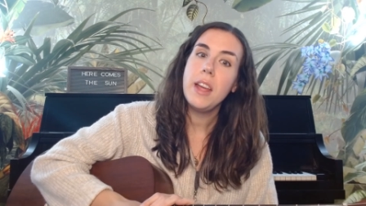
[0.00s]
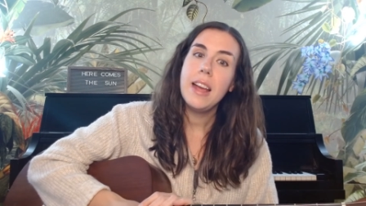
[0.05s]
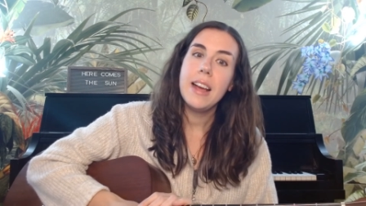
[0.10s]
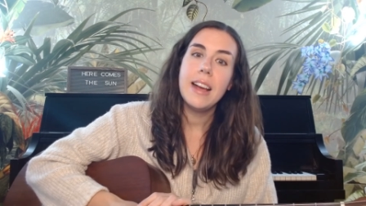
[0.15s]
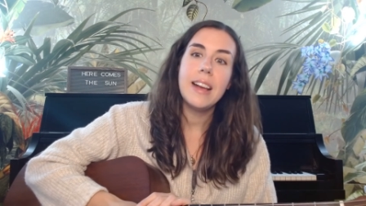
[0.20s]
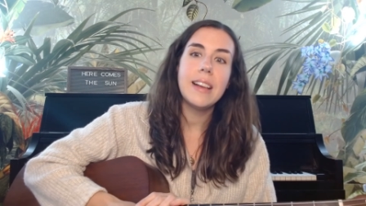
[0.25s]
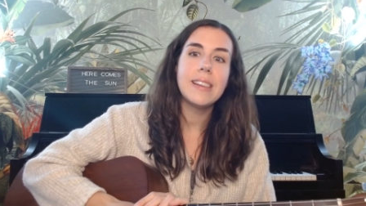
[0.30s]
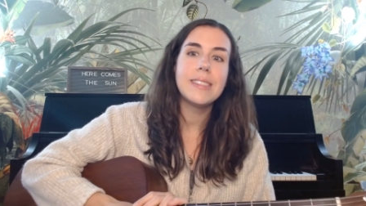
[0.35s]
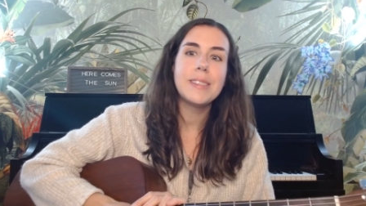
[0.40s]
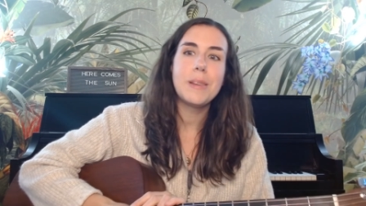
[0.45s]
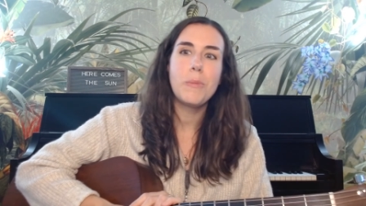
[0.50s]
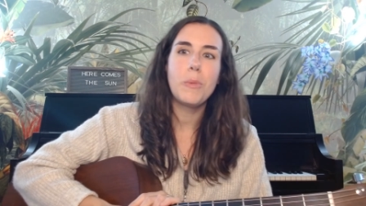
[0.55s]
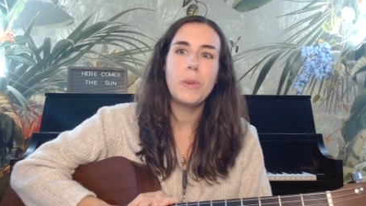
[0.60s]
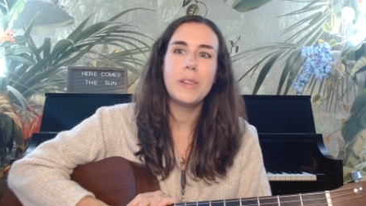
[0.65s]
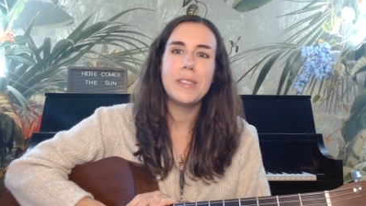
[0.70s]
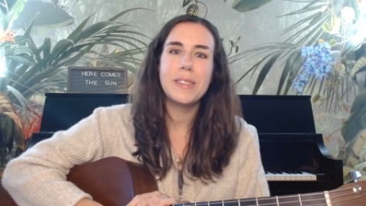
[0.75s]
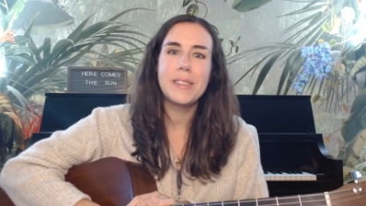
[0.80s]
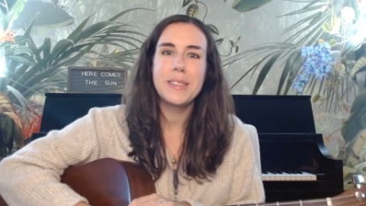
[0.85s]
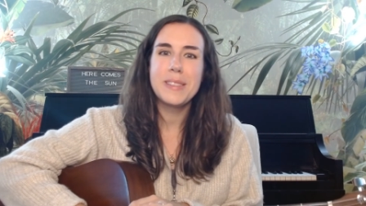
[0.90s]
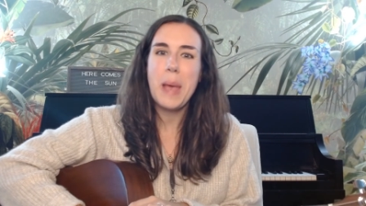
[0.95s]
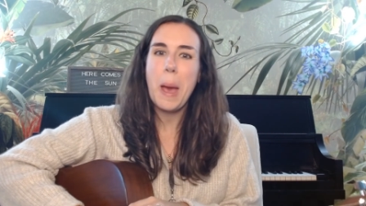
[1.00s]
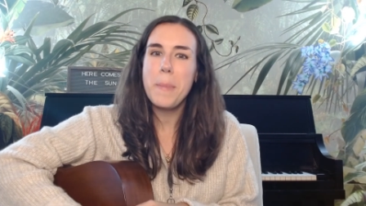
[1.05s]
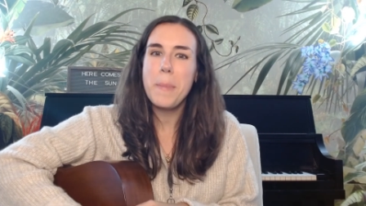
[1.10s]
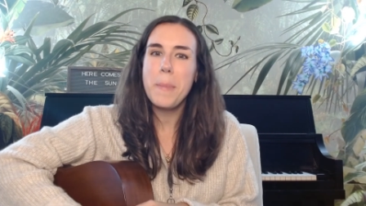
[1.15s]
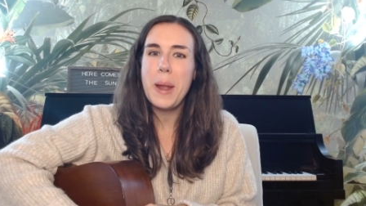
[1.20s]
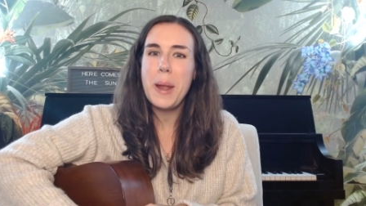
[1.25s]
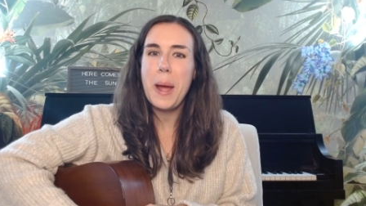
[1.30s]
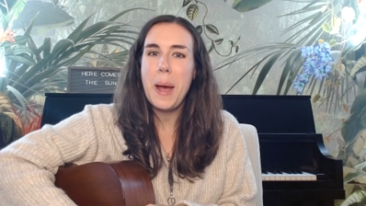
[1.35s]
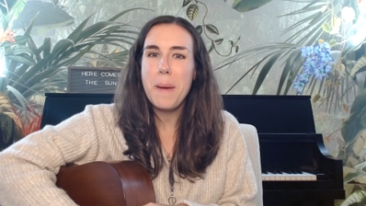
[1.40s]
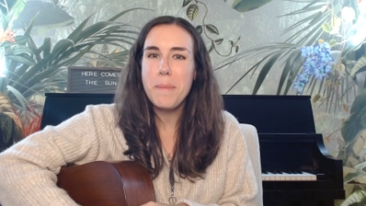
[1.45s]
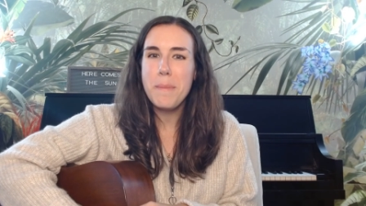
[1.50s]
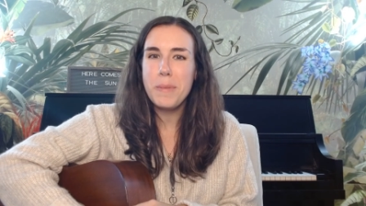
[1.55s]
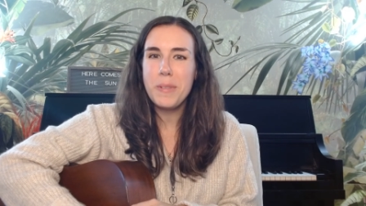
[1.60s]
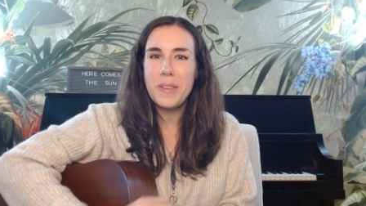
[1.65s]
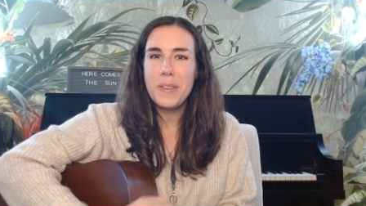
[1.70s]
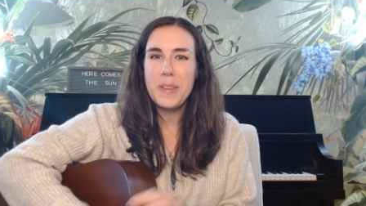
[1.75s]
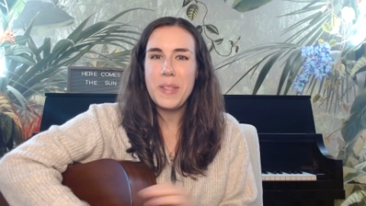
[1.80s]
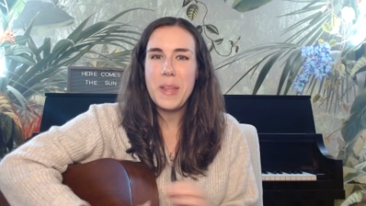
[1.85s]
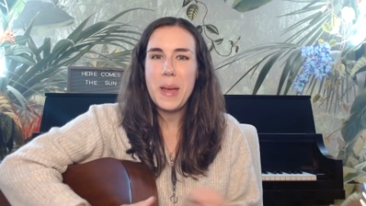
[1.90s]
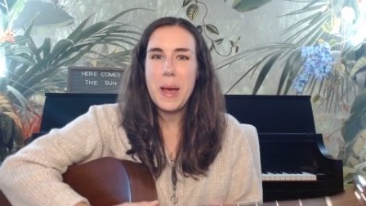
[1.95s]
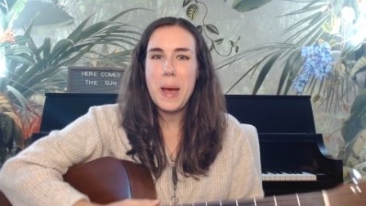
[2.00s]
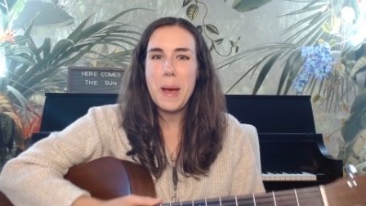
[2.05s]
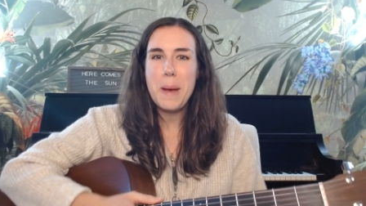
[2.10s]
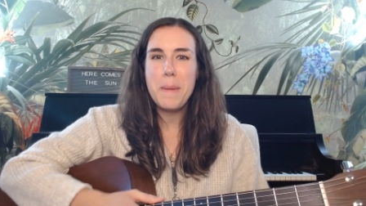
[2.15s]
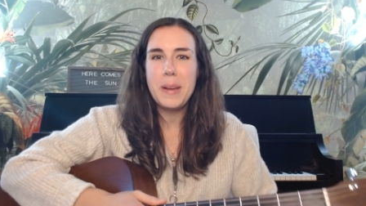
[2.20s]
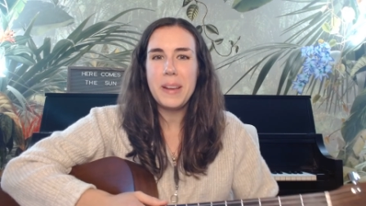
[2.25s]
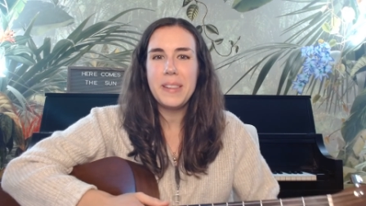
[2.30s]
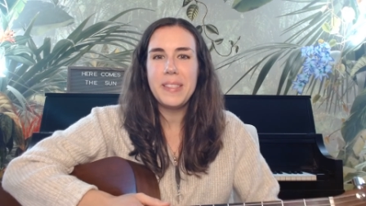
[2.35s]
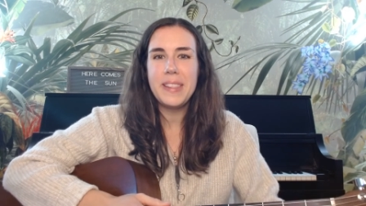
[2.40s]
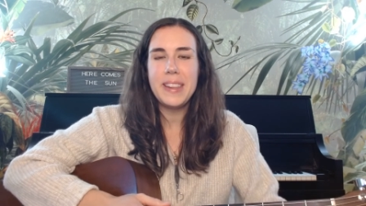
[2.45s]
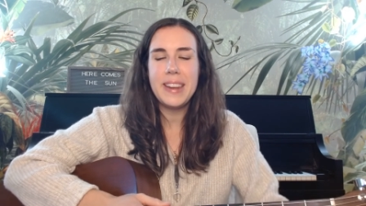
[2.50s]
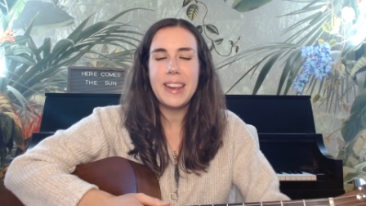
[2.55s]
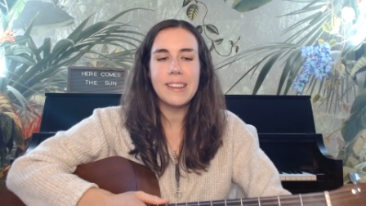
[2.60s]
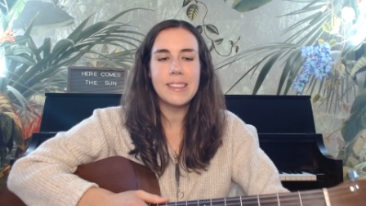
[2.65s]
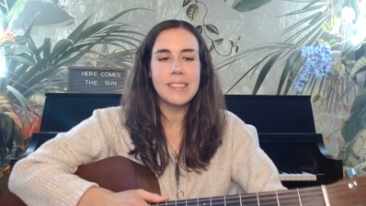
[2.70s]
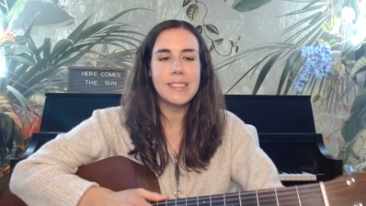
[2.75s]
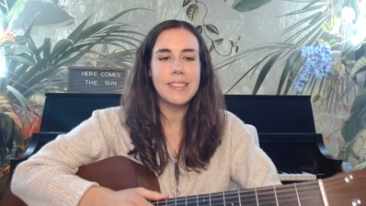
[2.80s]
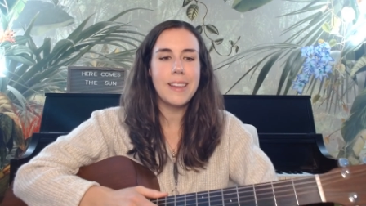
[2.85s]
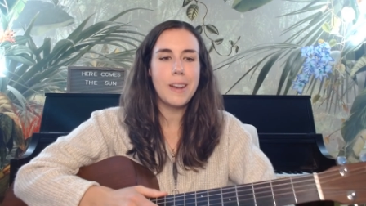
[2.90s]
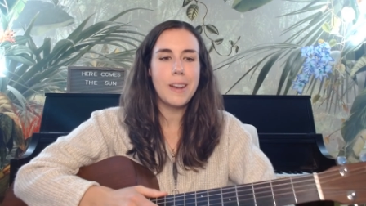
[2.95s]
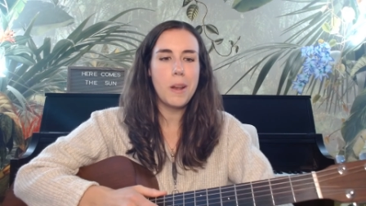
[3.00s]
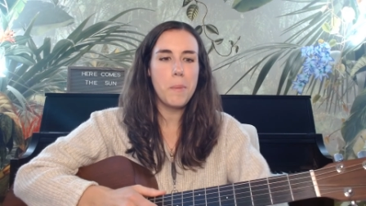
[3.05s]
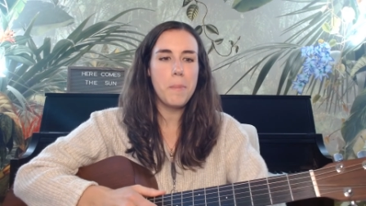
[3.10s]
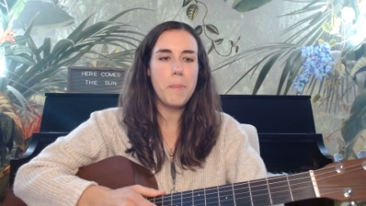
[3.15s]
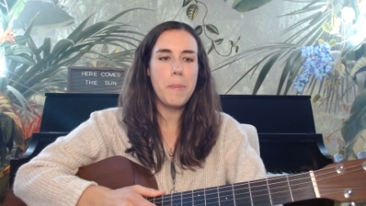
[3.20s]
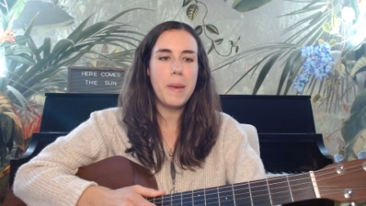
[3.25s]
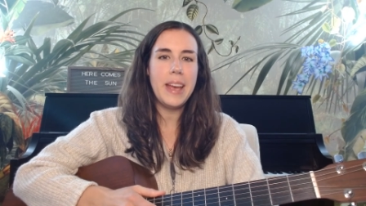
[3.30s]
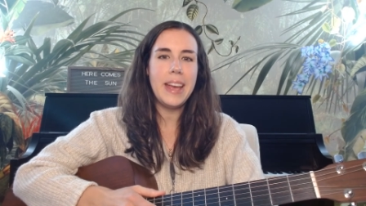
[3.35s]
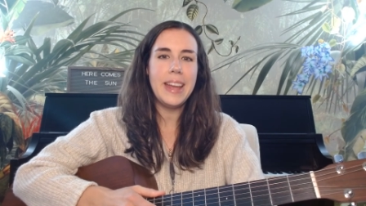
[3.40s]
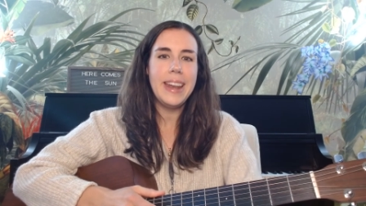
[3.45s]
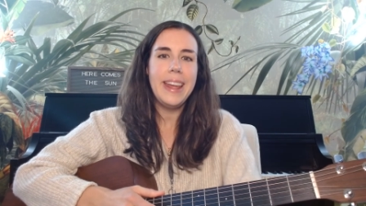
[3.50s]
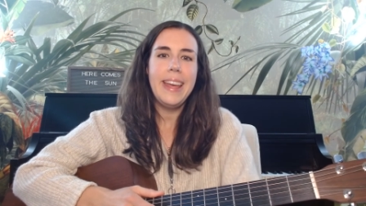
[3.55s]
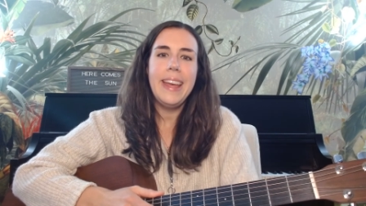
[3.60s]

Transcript: ask them what's coming up for them in the next little bit.